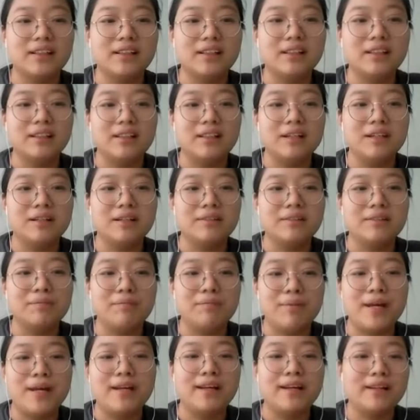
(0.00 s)
the
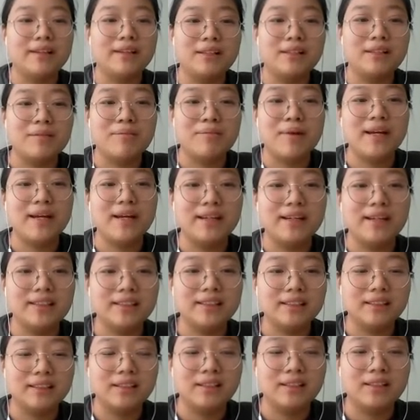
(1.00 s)

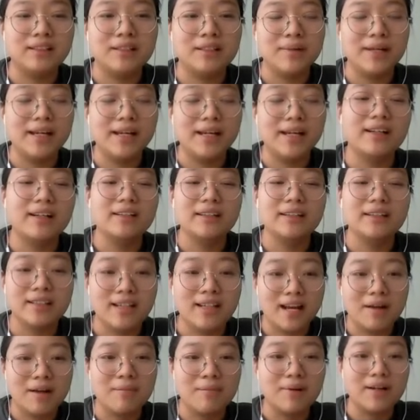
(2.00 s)
bigger the
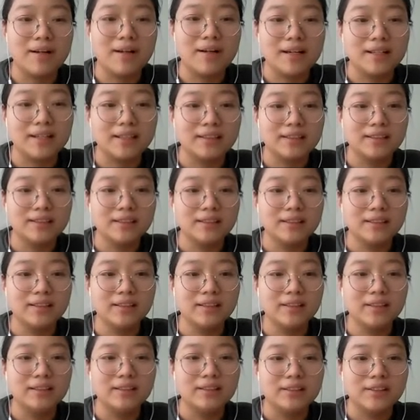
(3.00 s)
number is,
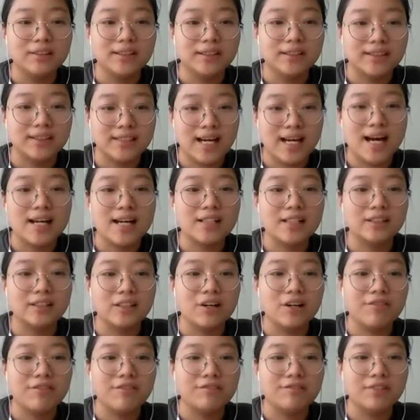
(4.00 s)
so the size
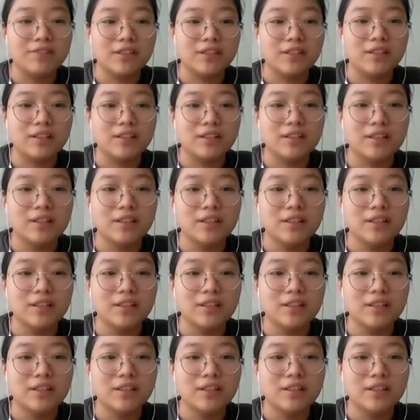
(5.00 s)
of the